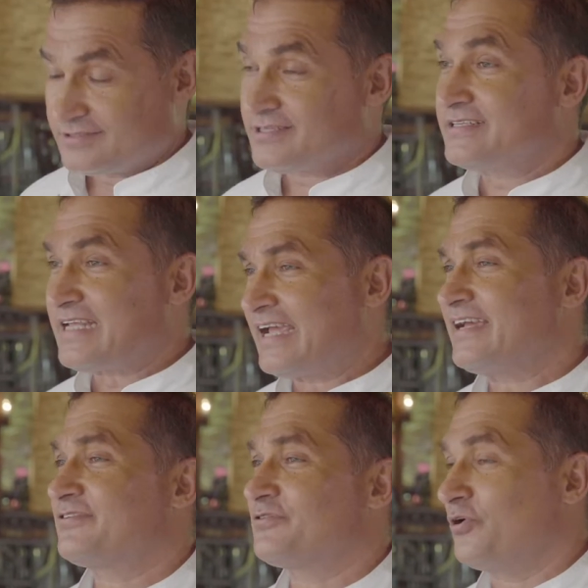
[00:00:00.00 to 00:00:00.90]
Today
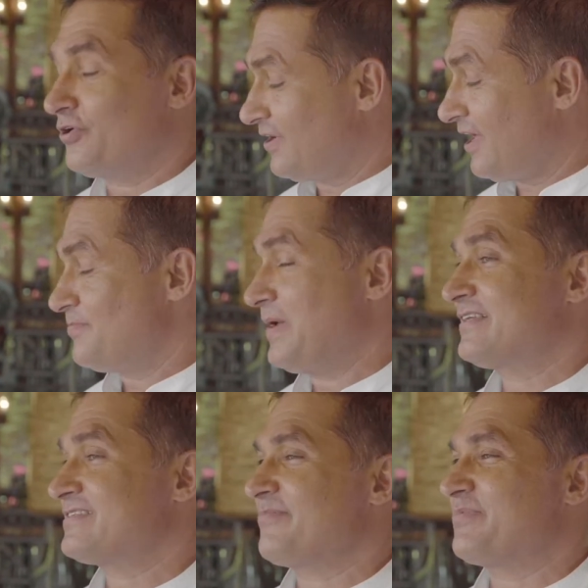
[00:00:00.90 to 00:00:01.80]
I thought I'd
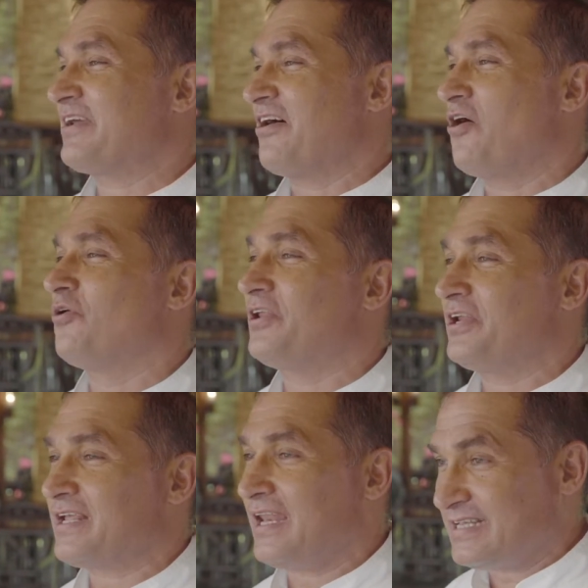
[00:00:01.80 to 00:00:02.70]
make something old
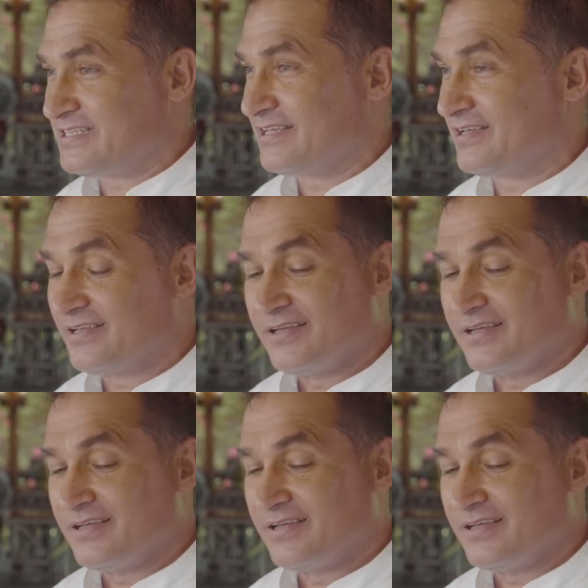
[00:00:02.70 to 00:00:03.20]
and classic,